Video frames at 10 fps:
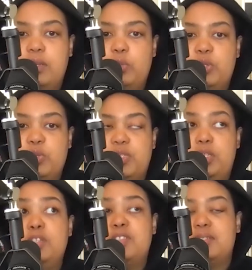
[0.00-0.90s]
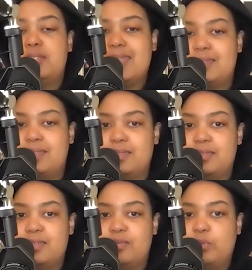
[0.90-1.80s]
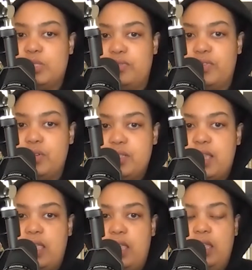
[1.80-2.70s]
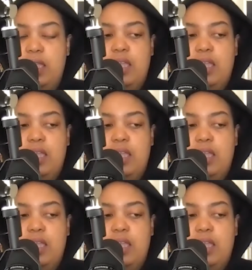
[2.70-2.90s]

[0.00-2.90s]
which was in Houston, Texas, was the first day,